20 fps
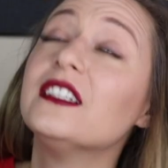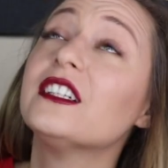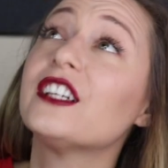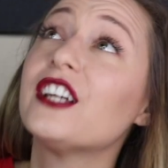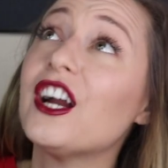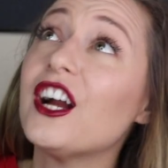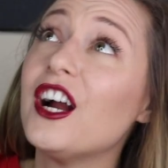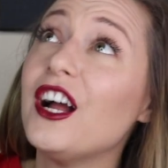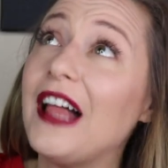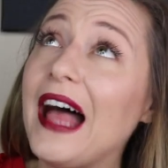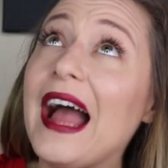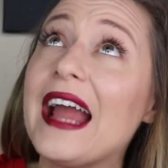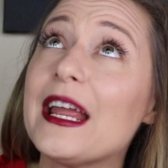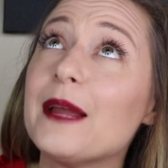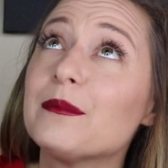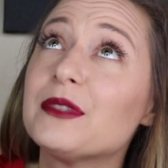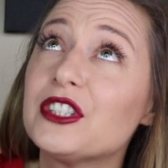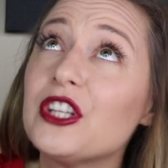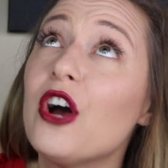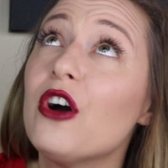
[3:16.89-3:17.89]
Girl, I
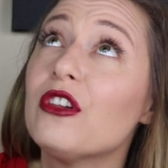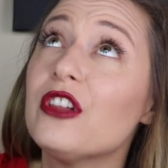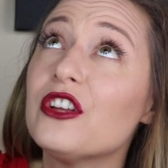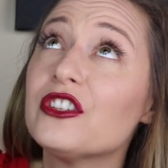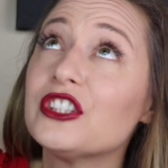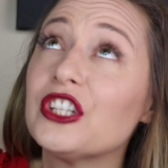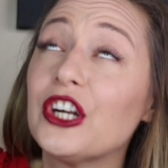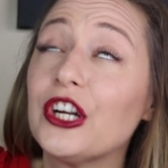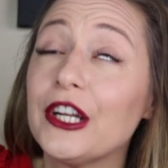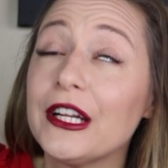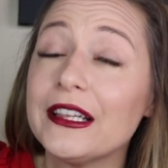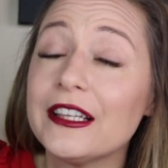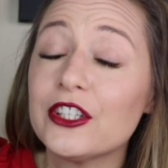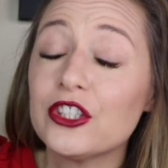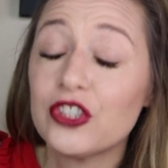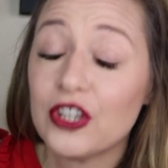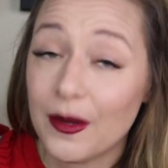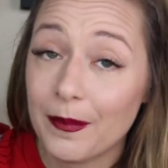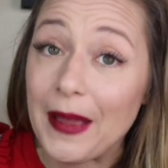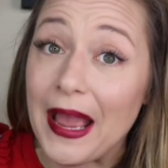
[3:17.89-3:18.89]
am so close to earning this trip.